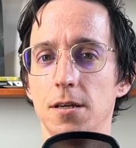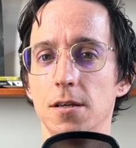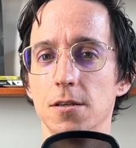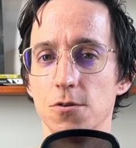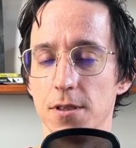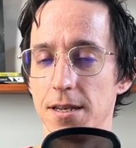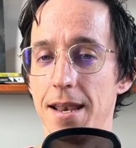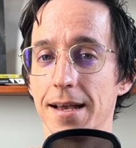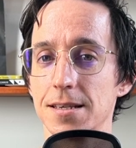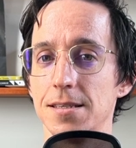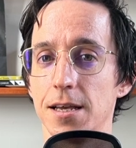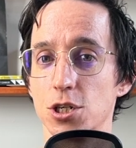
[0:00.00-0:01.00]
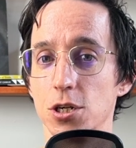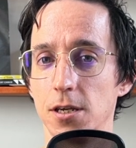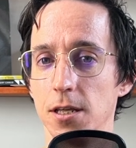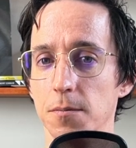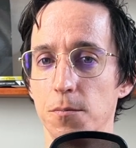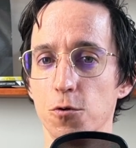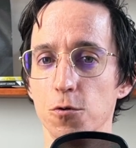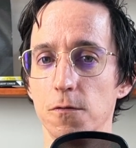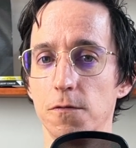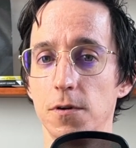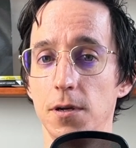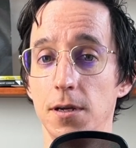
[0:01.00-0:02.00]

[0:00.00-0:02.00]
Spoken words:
so that next session can improve?